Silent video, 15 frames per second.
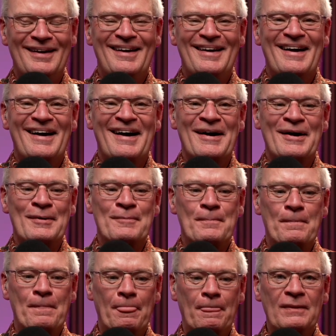
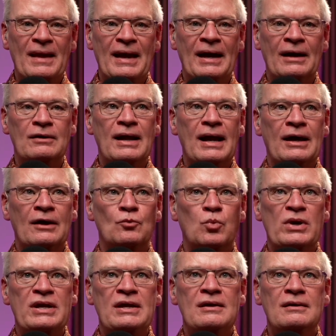And
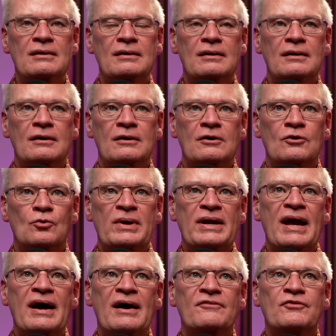we
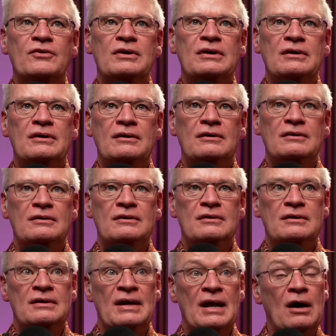have
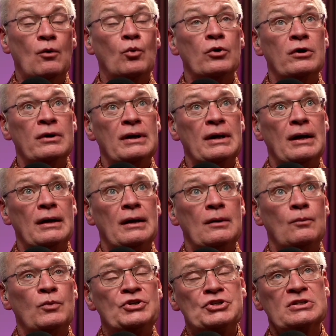now,
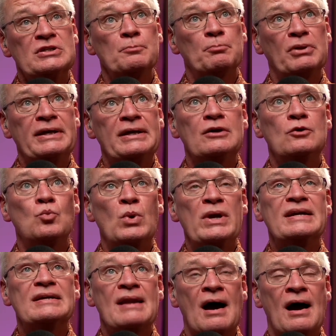we just completed
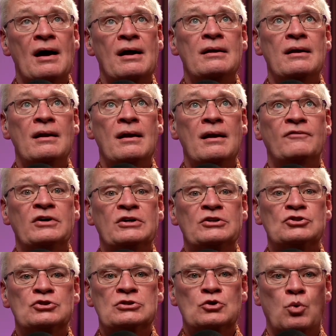week 9 of a
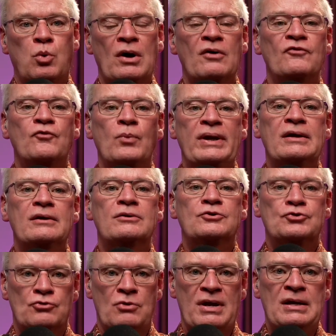12-week
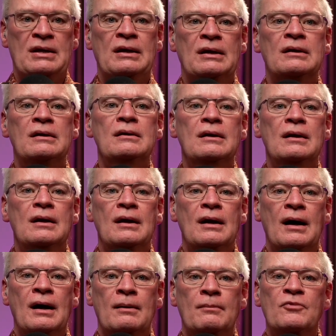training
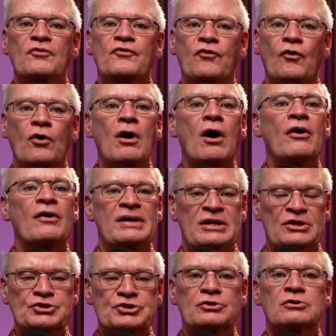for our
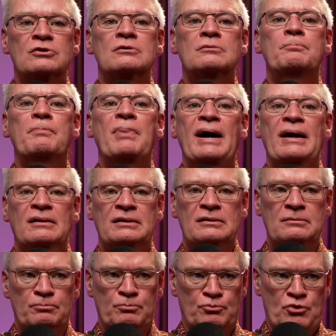initial pilot
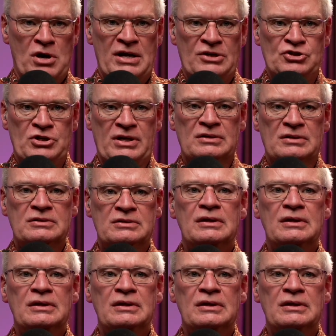project.